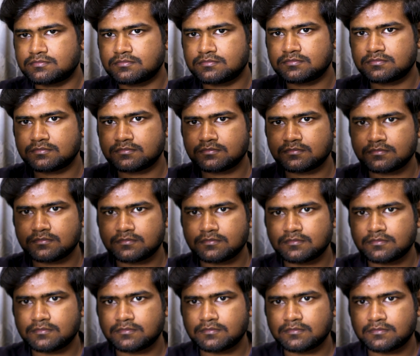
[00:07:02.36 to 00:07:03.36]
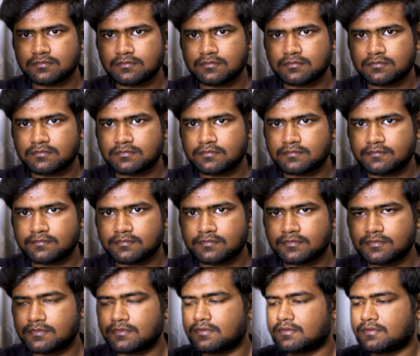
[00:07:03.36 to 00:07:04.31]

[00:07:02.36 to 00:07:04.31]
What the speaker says: (no one is talking)